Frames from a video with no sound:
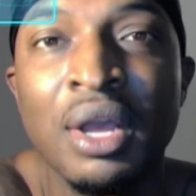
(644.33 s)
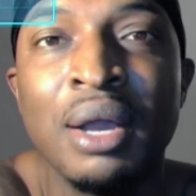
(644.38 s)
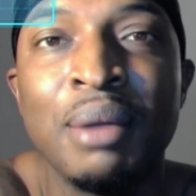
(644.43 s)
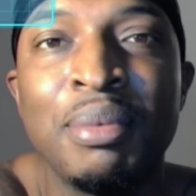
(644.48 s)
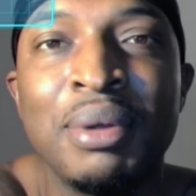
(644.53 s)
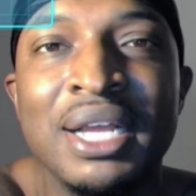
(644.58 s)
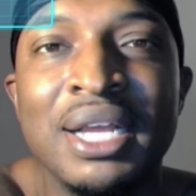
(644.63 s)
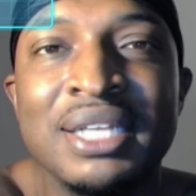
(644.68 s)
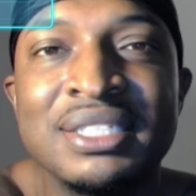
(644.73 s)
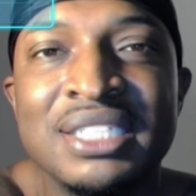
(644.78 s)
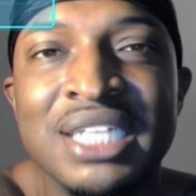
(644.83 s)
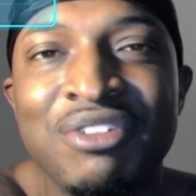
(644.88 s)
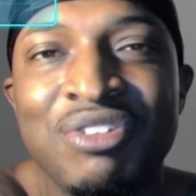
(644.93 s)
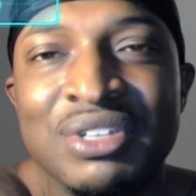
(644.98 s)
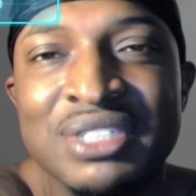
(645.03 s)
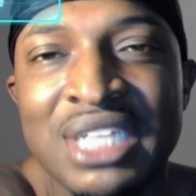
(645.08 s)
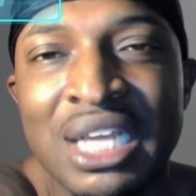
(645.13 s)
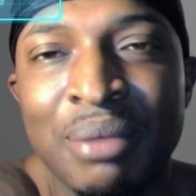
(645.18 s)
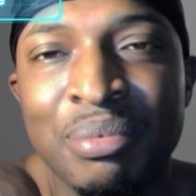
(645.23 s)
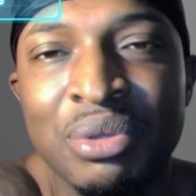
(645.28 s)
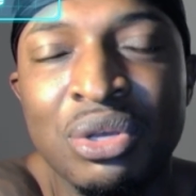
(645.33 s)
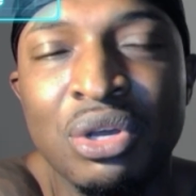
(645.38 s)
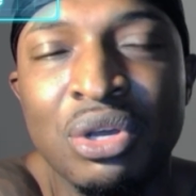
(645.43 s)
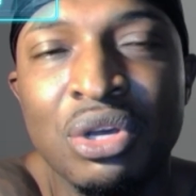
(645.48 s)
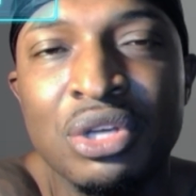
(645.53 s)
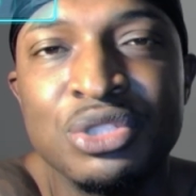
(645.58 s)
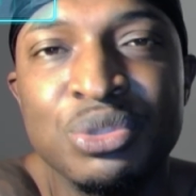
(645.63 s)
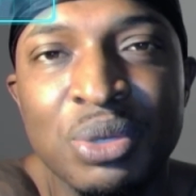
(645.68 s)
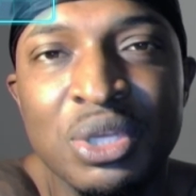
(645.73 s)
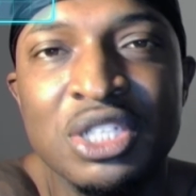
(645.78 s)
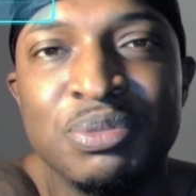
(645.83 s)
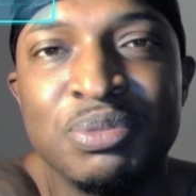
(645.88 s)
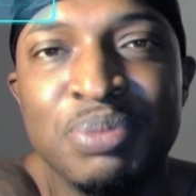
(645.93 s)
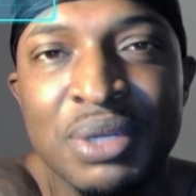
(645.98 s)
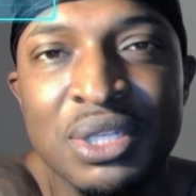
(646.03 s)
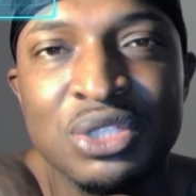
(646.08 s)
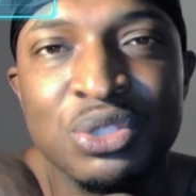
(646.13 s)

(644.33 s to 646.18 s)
But let's say, for example, you go somewhere, you spend